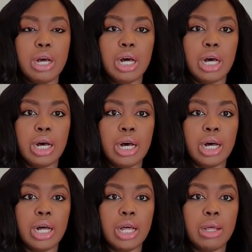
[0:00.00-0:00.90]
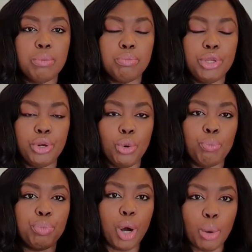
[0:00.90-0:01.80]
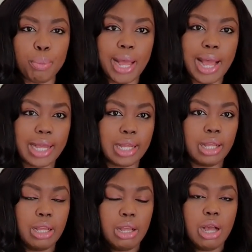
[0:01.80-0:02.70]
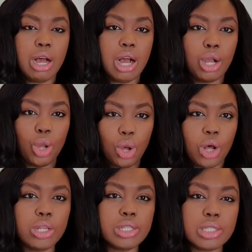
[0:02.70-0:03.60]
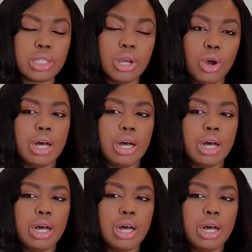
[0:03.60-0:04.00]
ballpark cost.